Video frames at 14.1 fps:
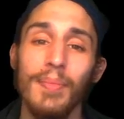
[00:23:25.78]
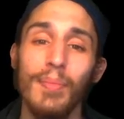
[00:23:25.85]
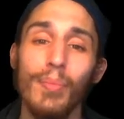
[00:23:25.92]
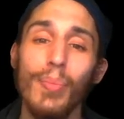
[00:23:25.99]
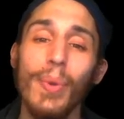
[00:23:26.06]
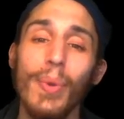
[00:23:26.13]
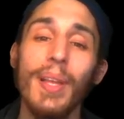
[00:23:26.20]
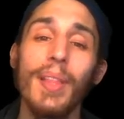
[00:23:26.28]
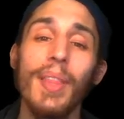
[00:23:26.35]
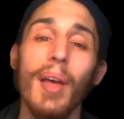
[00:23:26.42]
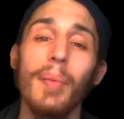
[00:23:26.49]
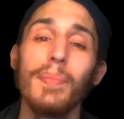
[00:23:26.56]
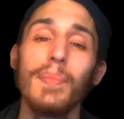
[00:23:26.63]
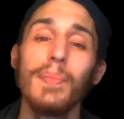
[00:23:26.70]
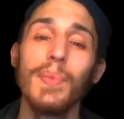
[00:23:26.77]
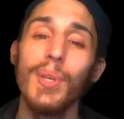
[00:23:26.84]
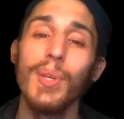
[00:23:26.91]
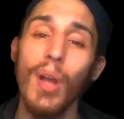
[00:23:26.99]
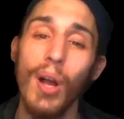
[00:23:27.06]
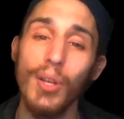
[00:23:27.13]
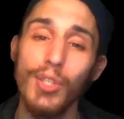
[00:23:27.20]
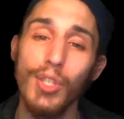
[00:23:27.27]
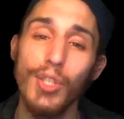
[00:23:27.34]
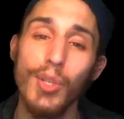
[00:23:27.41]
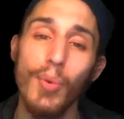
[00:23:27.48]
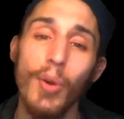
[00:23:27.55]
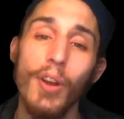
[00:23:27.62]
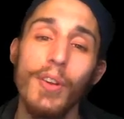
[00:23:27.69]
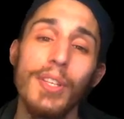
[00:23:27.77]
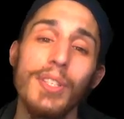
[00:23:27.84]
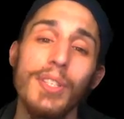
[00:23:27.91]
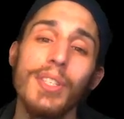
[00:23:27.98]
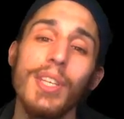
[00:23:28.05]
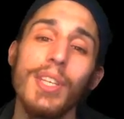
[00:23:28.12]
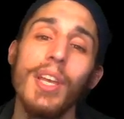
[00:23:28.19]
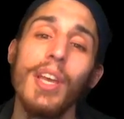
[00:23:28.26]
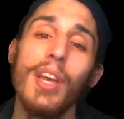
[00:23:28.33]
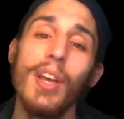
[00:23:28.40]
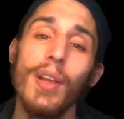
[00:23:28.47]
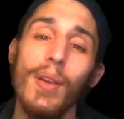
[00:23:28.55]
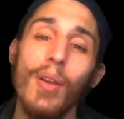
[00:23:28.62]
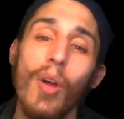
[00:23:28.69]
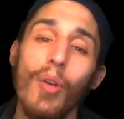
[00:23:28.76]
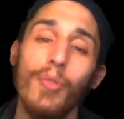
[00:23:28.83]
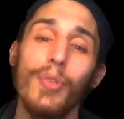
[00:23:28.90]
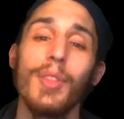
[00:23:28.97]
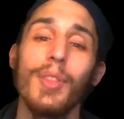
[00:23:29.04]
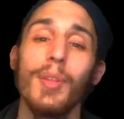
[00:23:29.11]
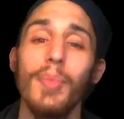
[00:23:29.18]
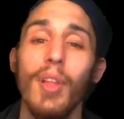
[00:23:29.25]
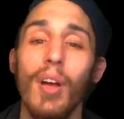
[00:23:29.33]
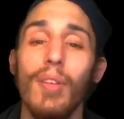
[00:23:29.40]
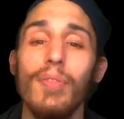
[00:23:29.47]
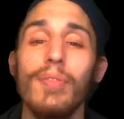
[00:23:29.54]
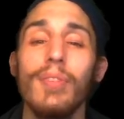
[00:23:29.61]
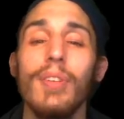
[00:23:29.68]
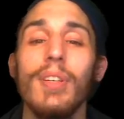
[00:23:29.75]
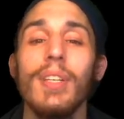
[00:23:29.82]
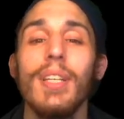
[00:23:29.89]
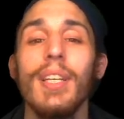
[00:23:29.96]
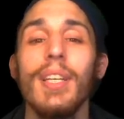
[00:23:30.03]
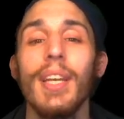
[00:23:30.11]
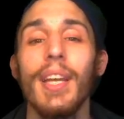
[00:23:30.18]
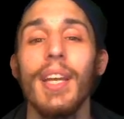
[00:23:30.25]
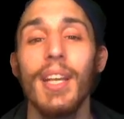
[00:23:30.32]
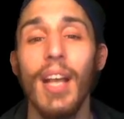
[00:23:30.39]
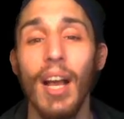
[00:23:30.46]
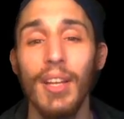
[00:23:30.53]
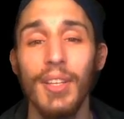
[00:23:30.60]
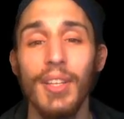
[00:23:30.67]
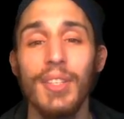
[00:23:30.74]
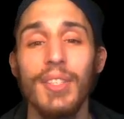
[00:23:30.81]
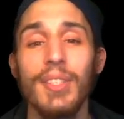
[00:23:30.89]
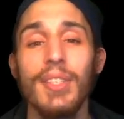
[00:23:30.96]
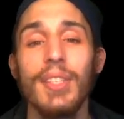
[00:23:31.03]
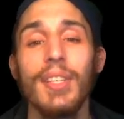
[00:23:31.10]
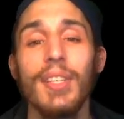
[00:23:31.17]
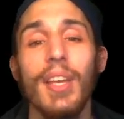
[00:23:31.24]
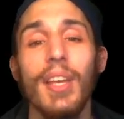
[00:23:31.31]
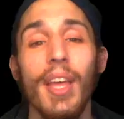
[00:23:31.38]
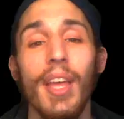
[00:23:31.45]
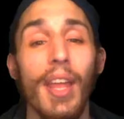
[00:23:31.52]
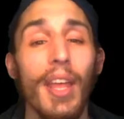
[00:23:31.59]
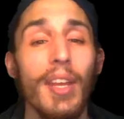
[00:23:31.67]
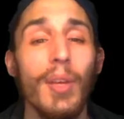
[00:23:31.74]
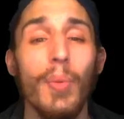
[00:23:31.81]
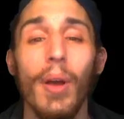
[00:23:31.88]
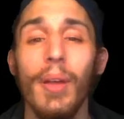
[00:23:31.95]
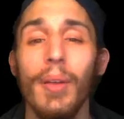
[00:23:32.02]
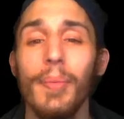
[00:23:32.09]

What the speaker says: bringing them to conscious awareness and offering them love and kindness in any way.